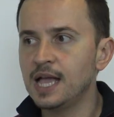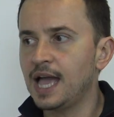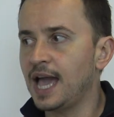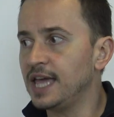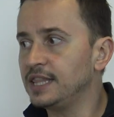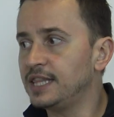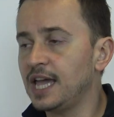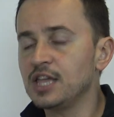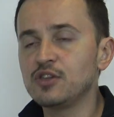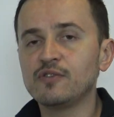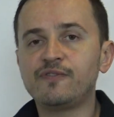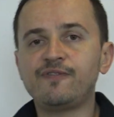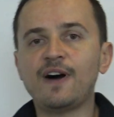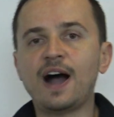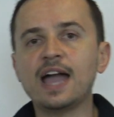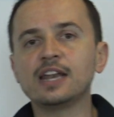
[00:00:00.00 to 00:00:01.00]
and then you
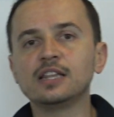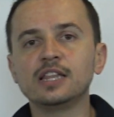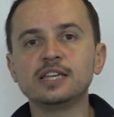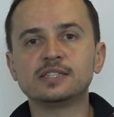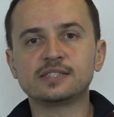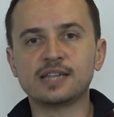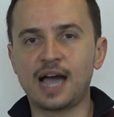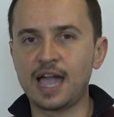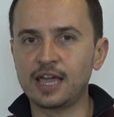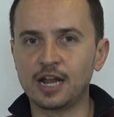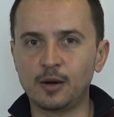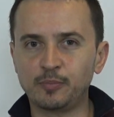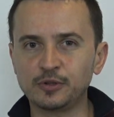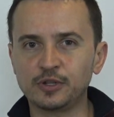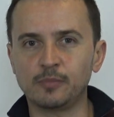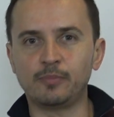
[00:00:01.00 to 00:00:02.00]
finally tie it
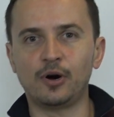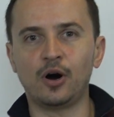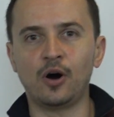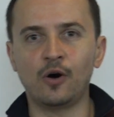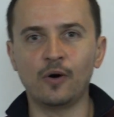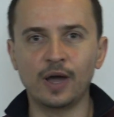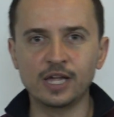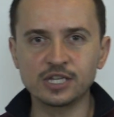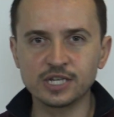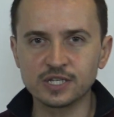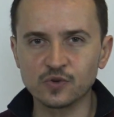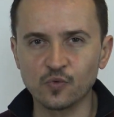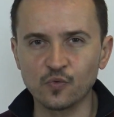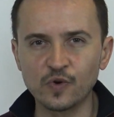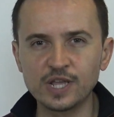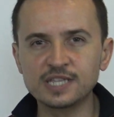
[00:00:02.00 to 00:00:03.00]
up with a bow and
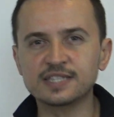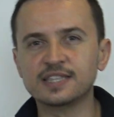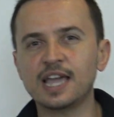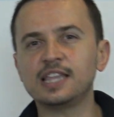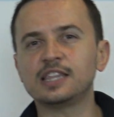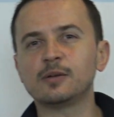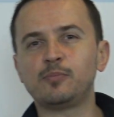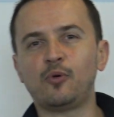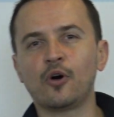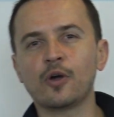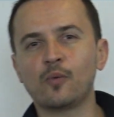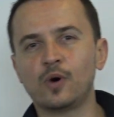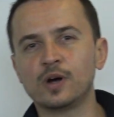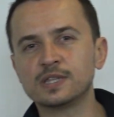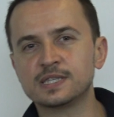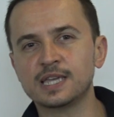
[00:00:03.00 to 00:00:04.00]
just restate the point
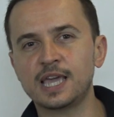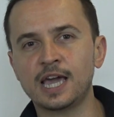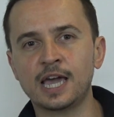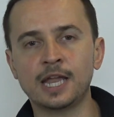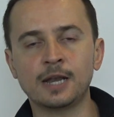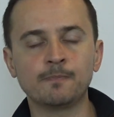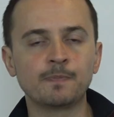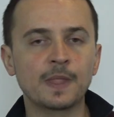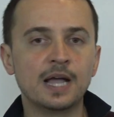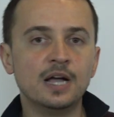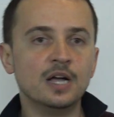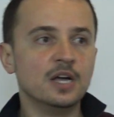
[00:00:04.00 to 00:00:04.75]
once again.